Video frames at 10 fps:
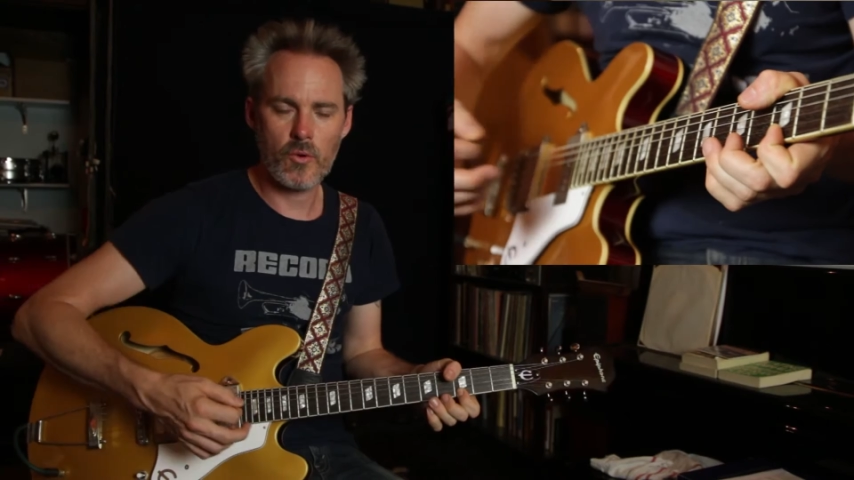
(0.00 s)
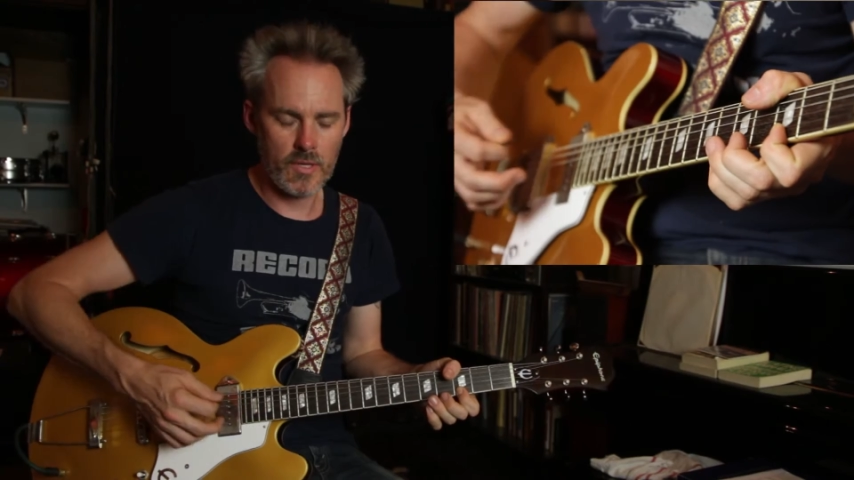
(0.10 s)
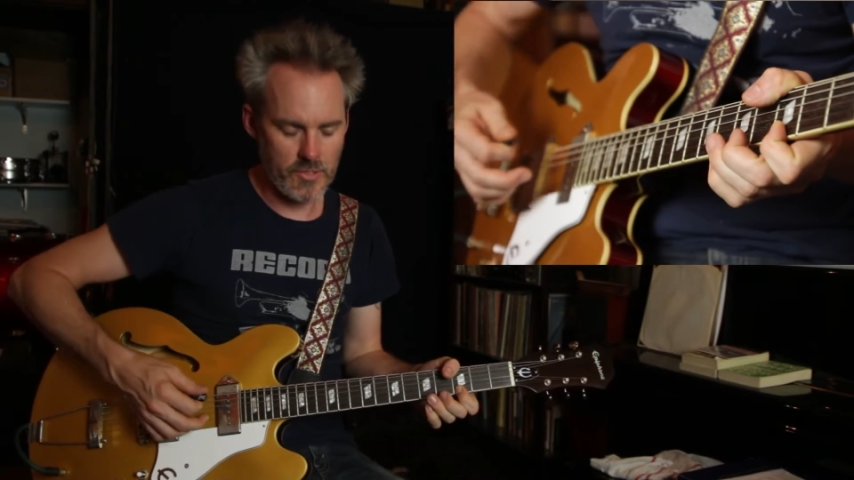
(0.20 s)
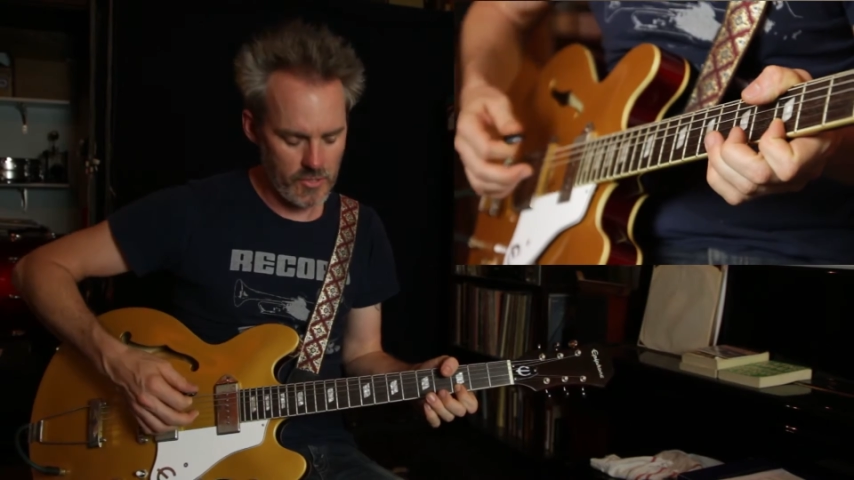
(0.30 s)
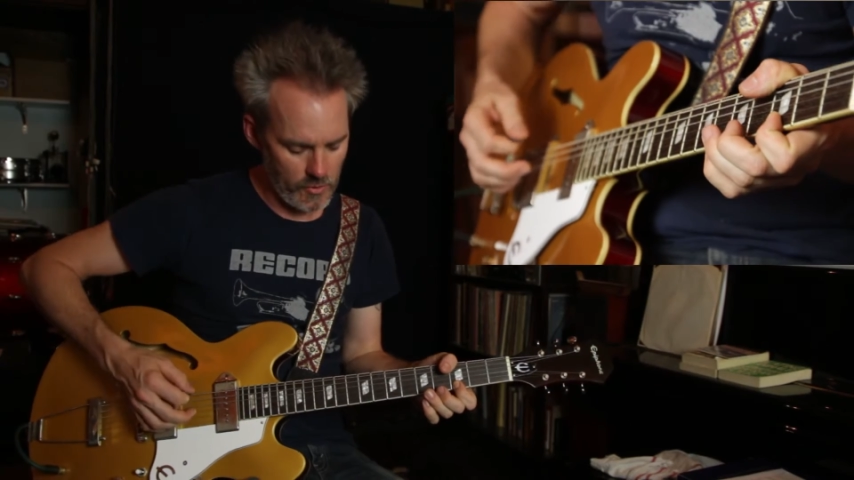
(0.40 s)
on
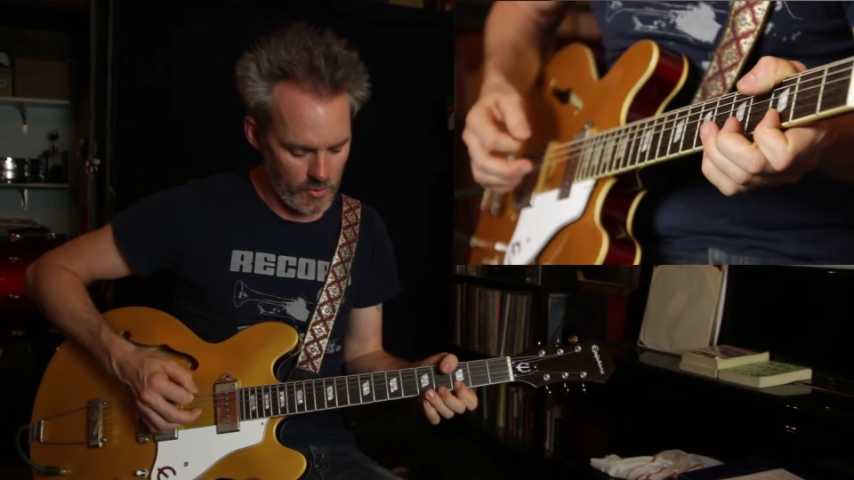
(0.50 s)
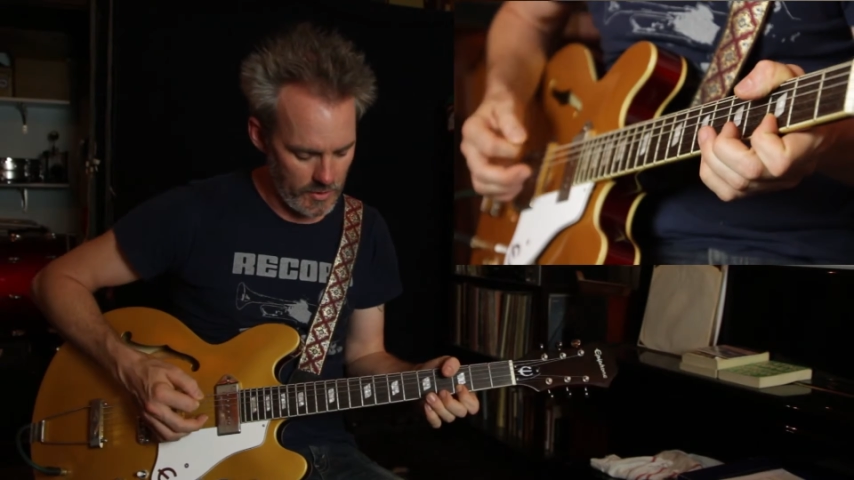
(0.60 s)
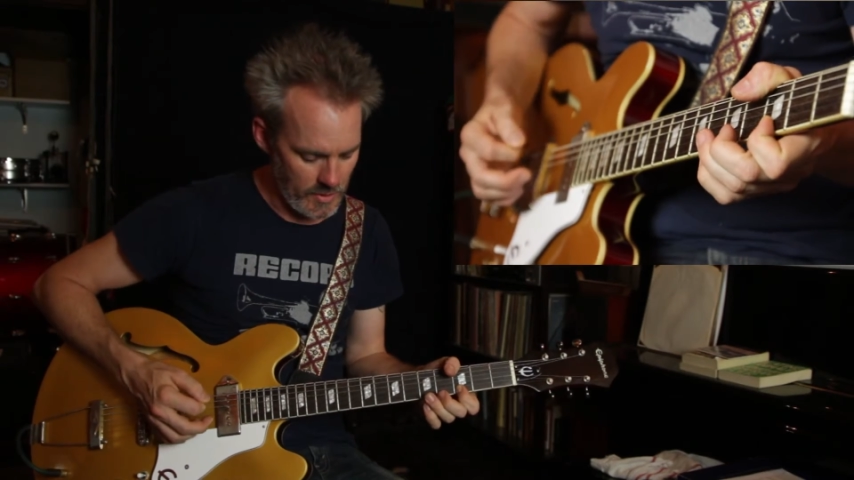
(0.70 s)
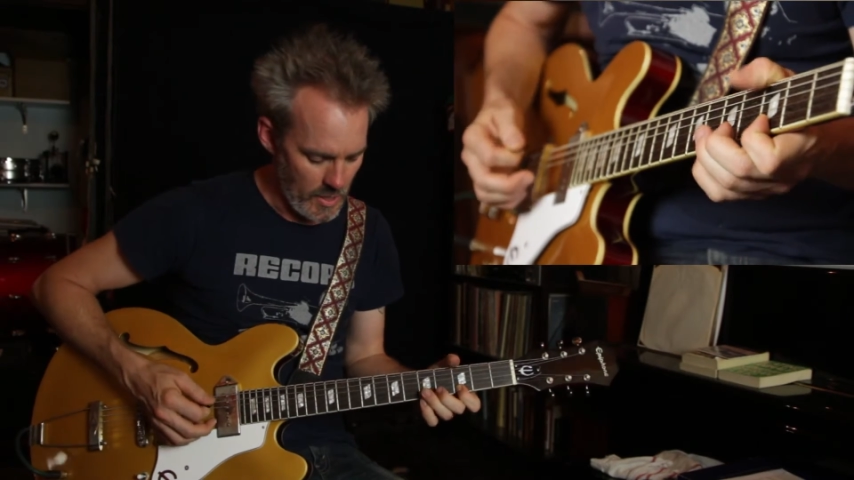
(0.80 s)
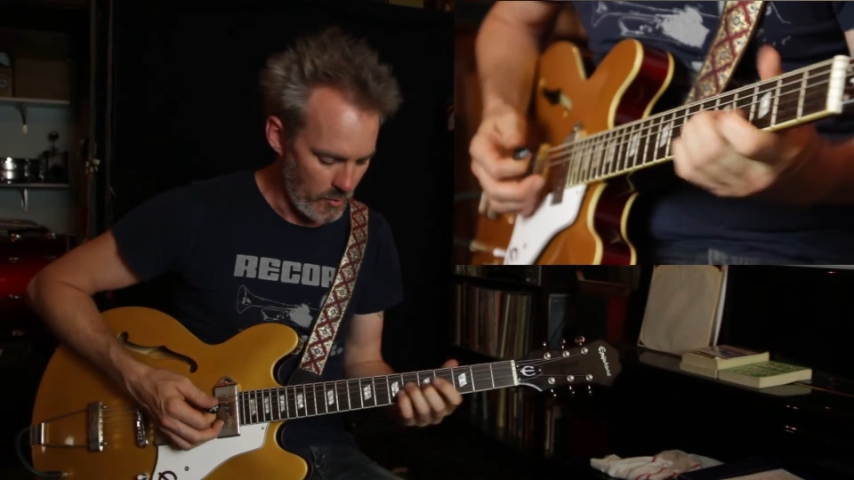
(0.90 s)
and so
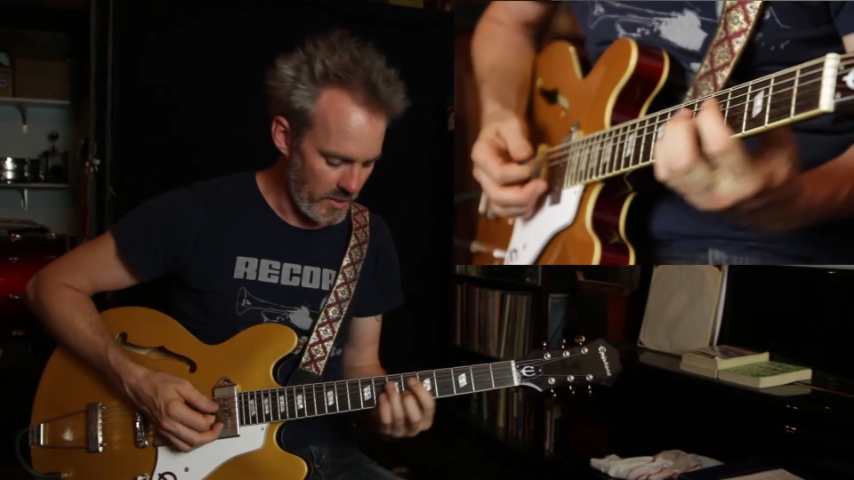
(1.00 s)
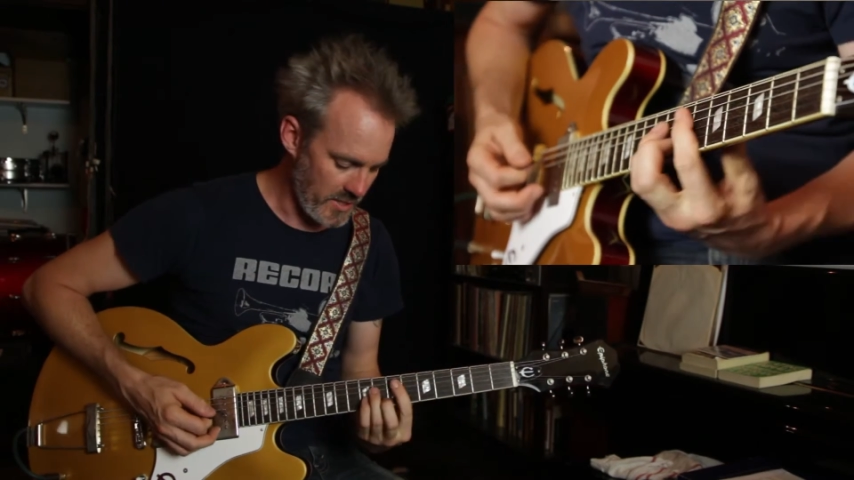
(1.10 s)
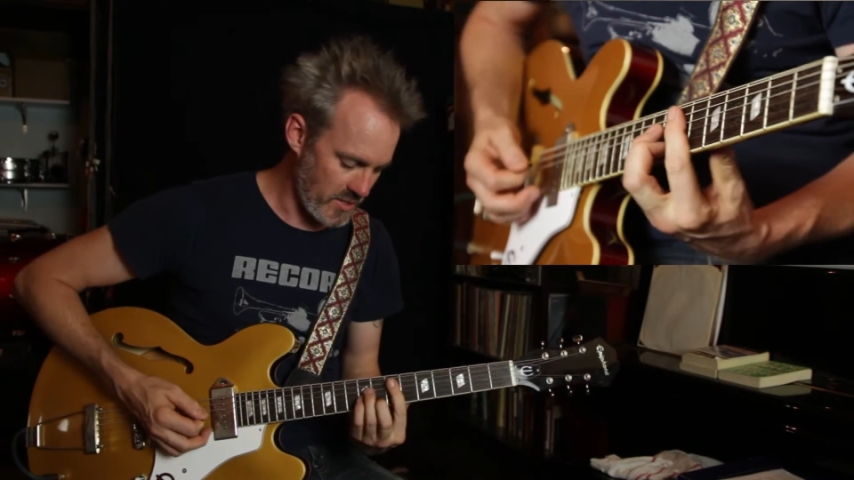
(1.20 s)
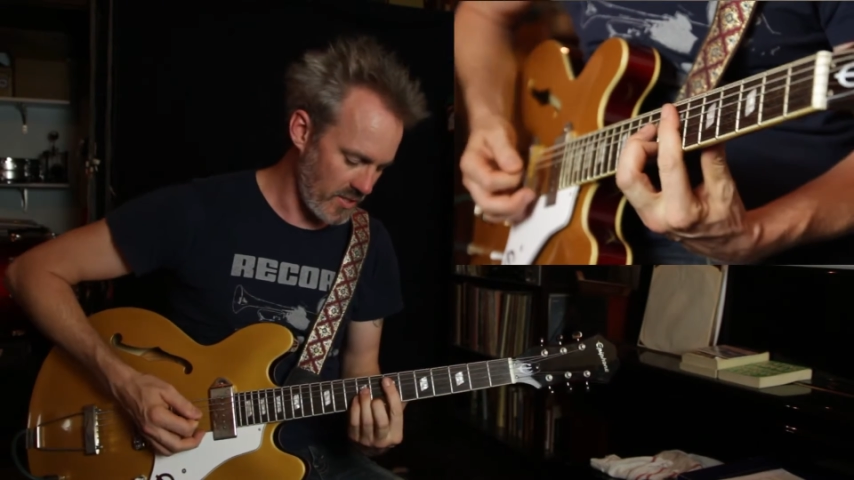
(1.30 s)
on. When he gets